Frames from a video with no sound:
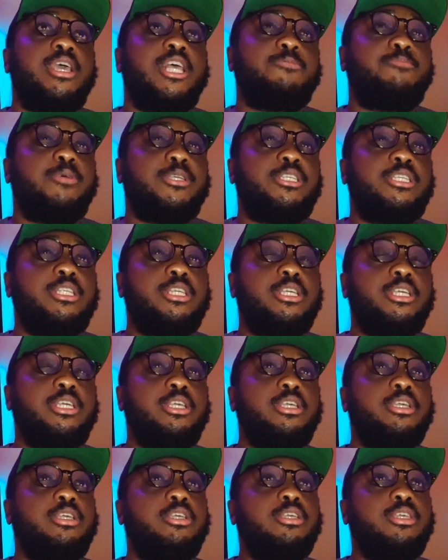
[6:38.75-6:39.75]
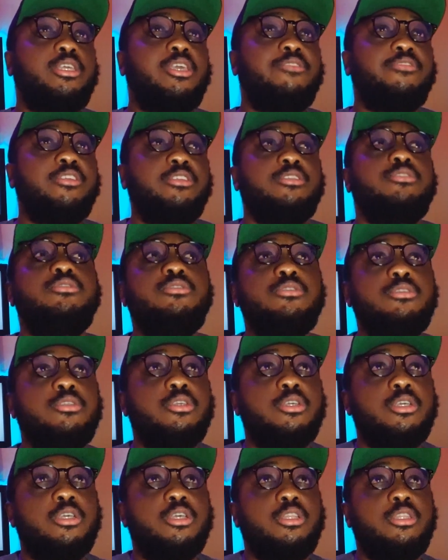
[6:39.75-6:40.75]
especially given
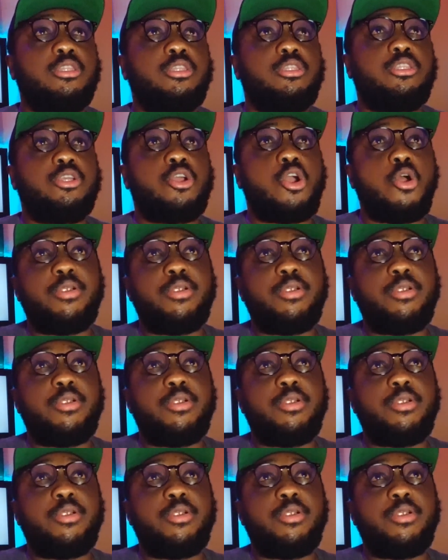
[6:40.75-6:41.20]
the